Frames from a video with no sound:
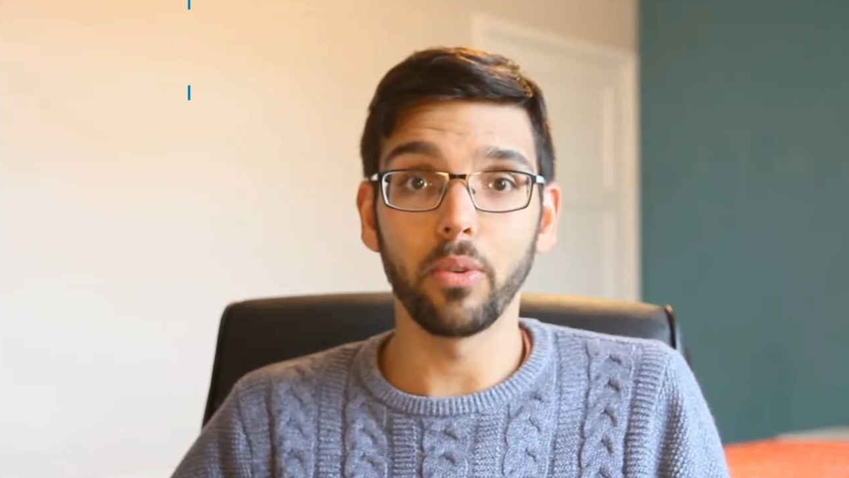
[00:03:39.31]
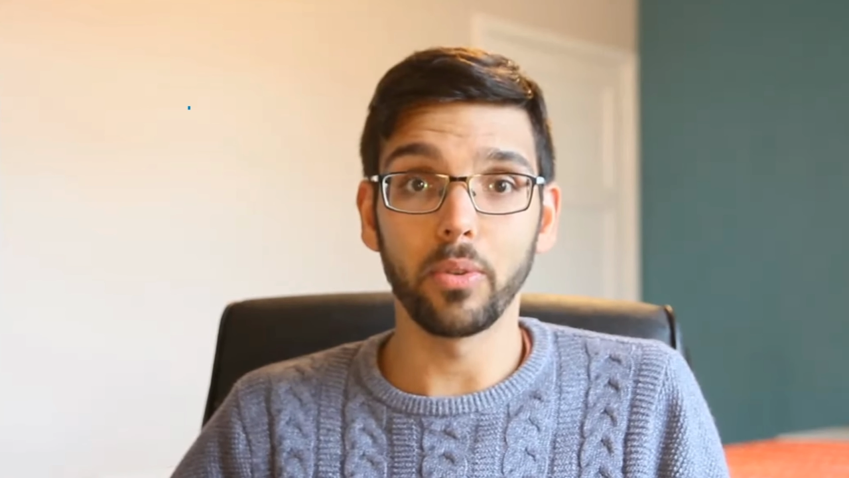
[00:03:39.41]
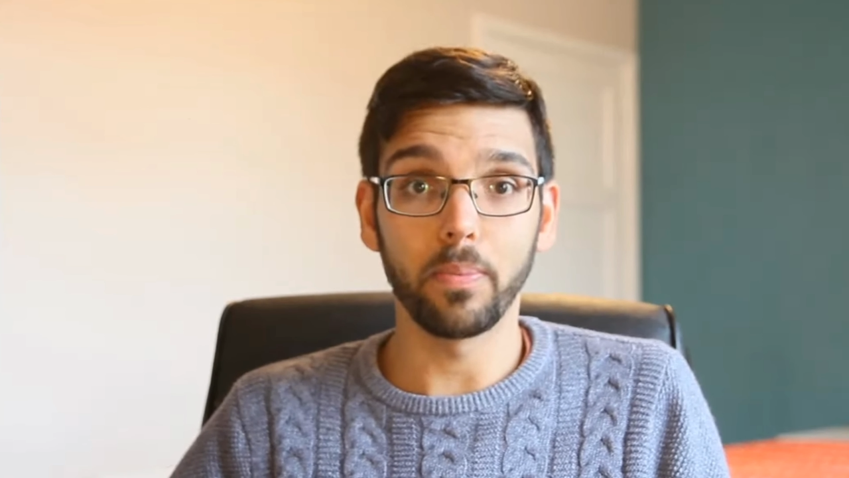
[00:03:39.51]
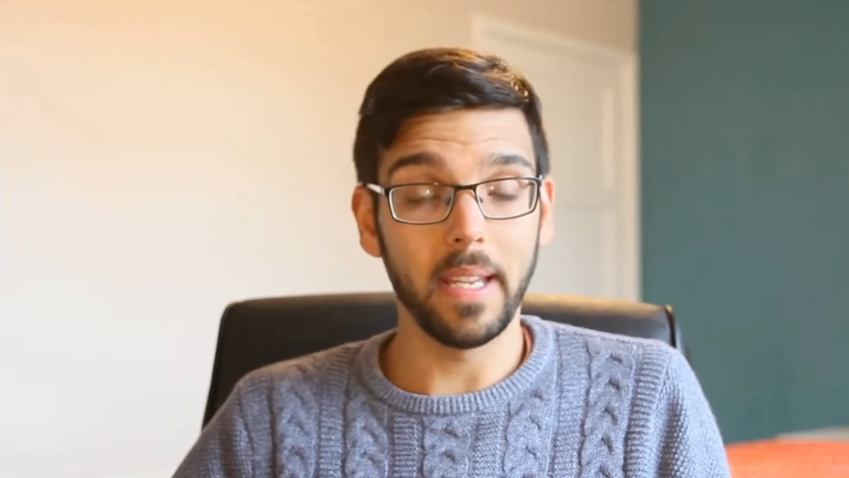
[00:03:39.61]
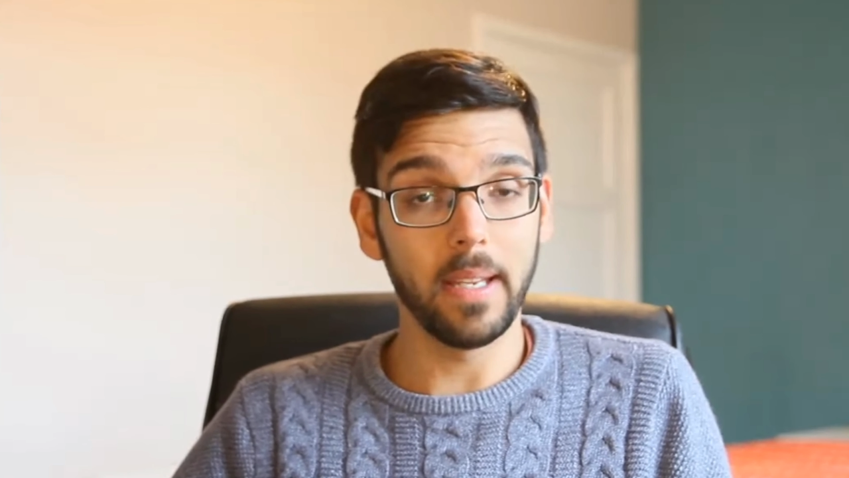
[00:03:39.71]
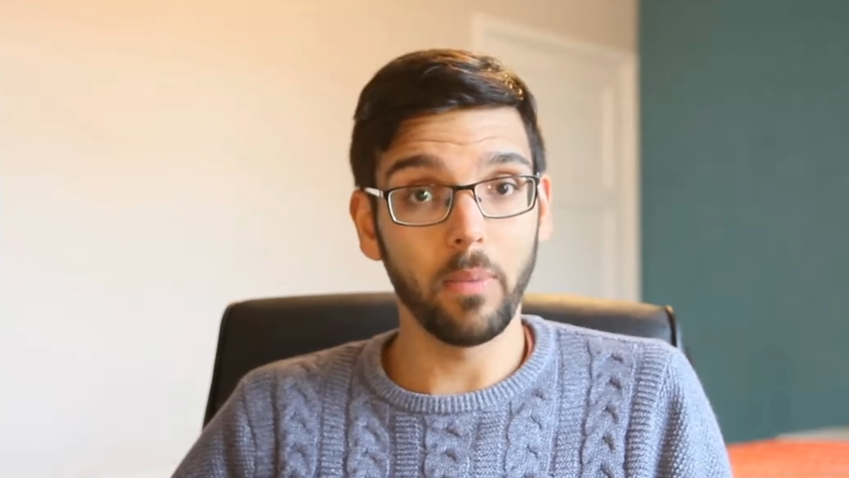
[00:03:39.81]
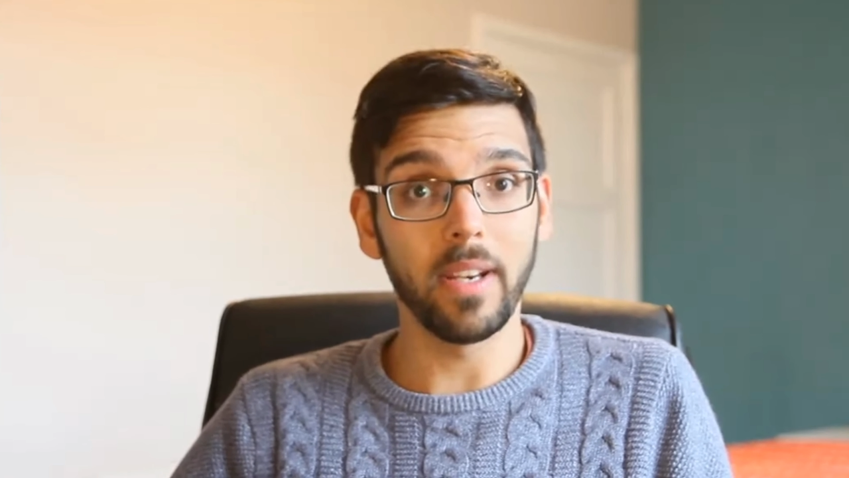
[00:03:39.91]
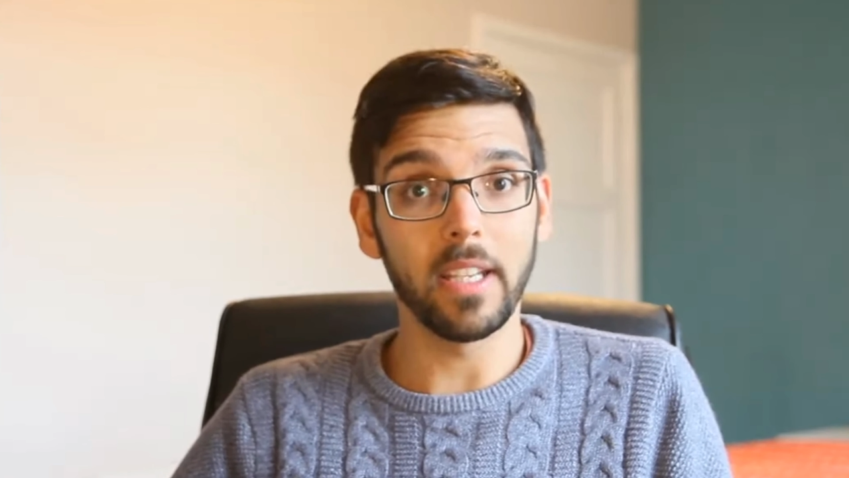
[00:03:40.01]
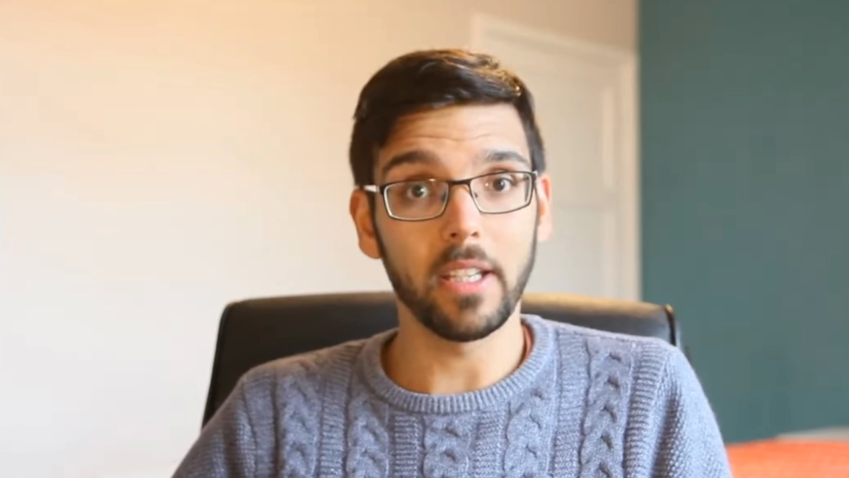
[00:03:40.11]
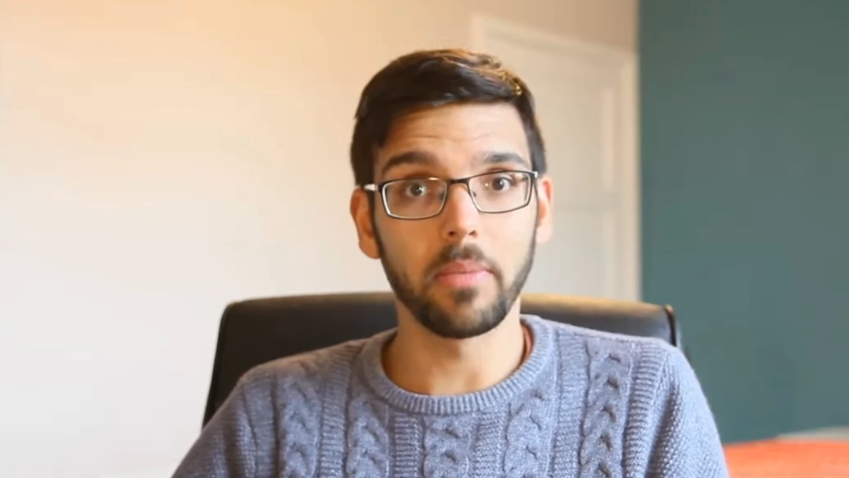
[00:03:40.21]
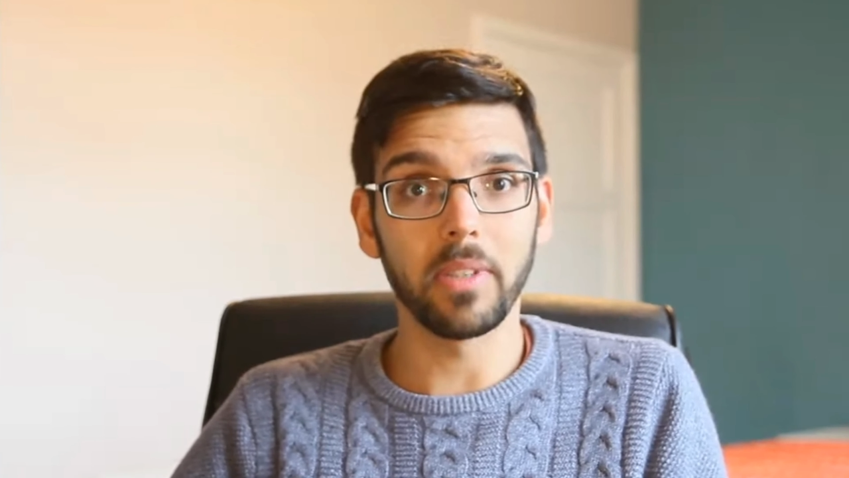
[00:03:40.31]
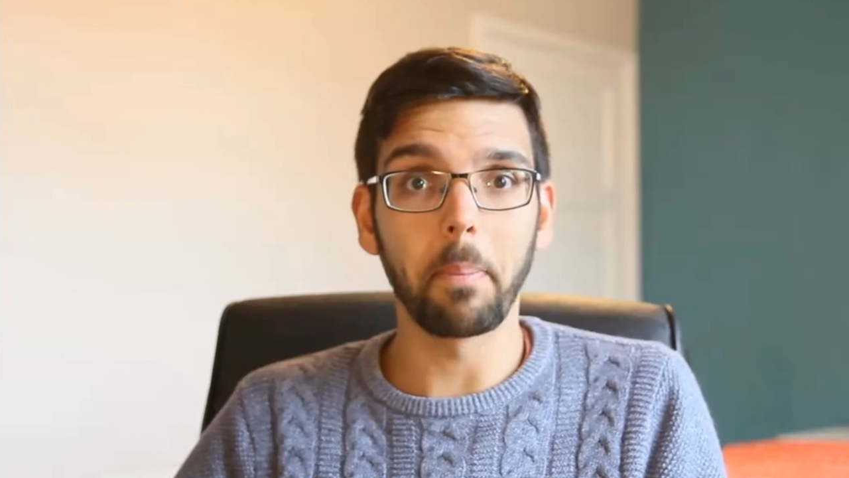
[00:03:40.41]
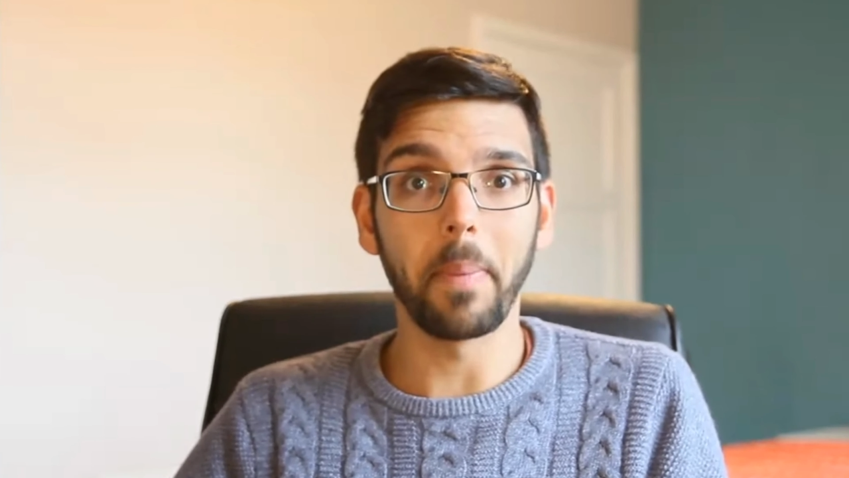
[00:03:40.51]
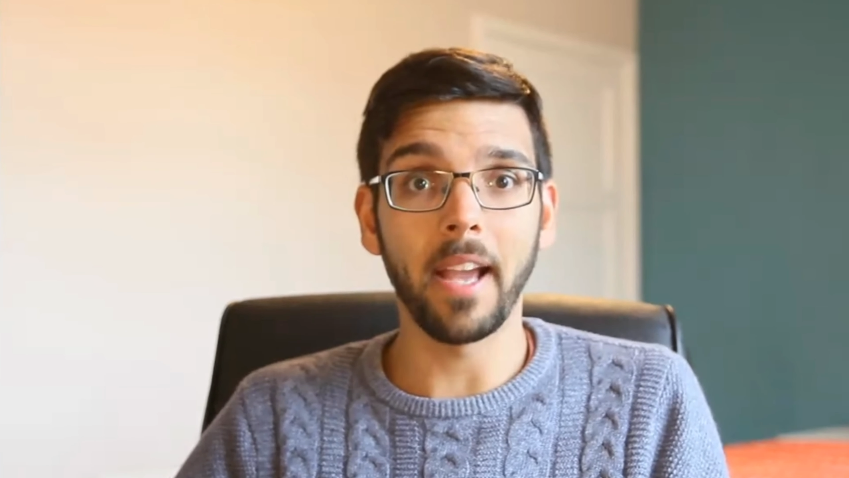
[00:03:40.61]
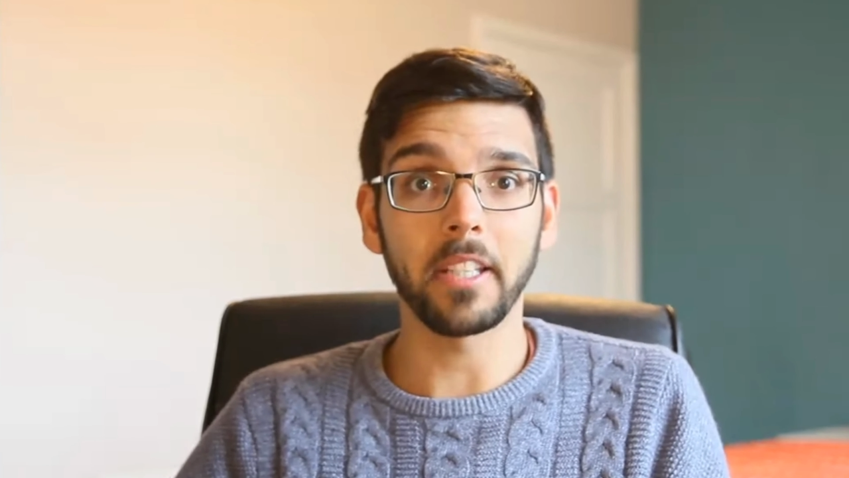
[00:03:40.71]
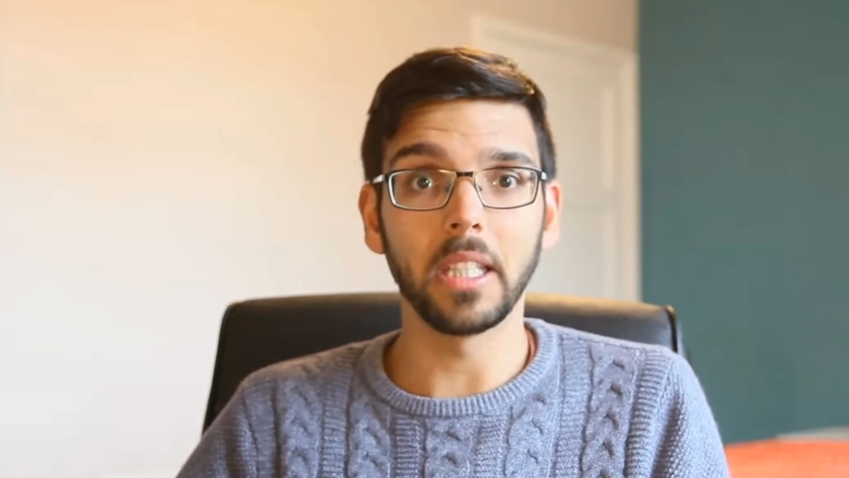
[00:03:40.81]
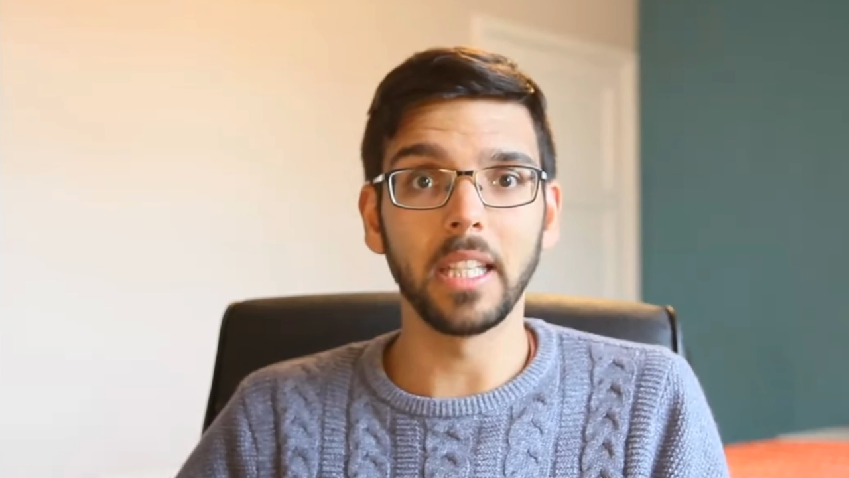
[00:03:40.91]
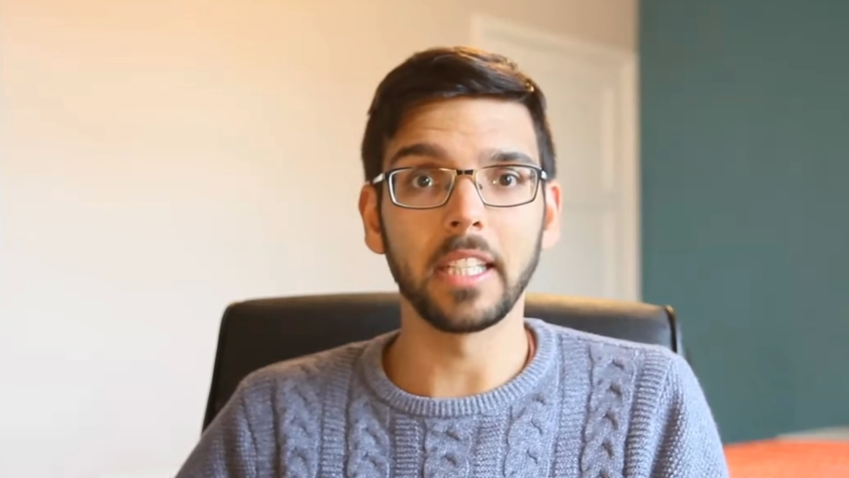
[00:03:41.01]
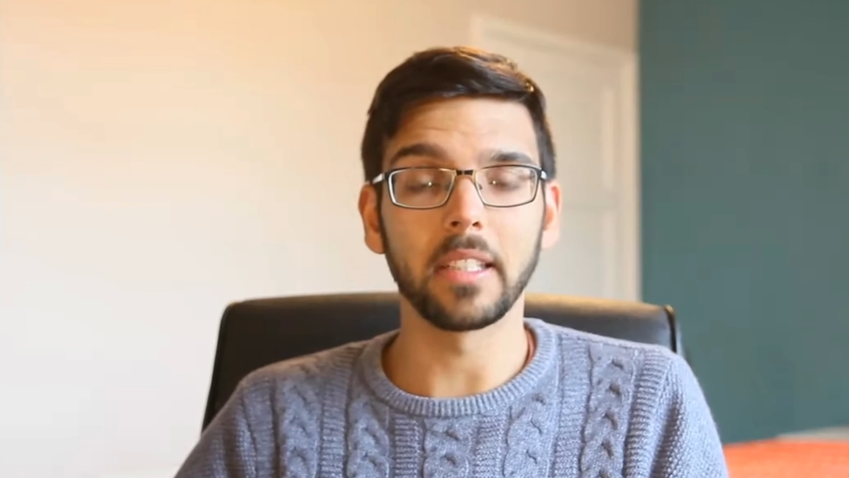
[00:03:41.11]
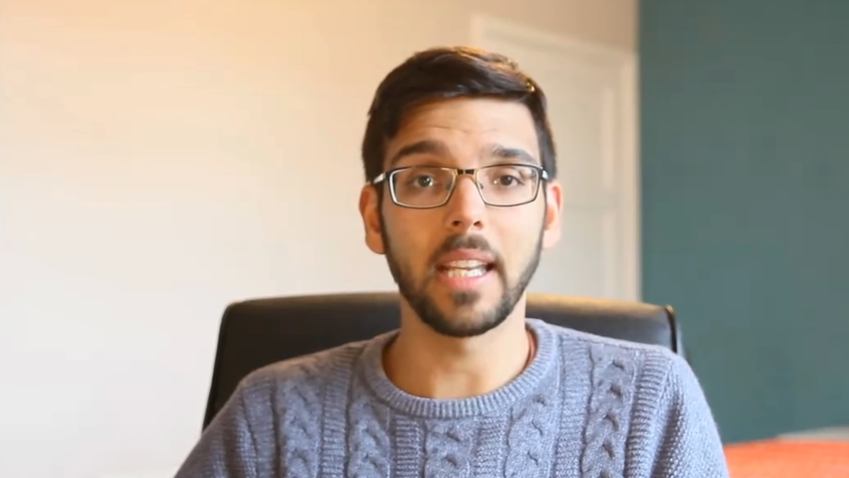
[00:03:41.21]
would be when it comes to
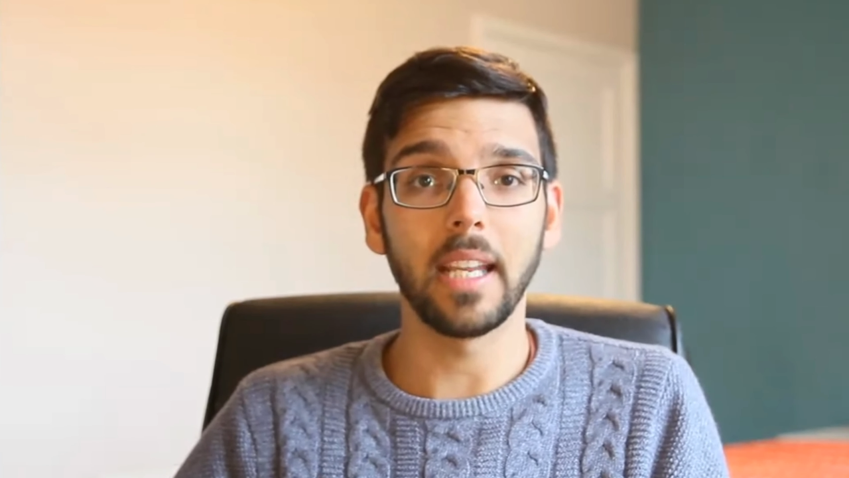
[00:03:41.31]
backlinks.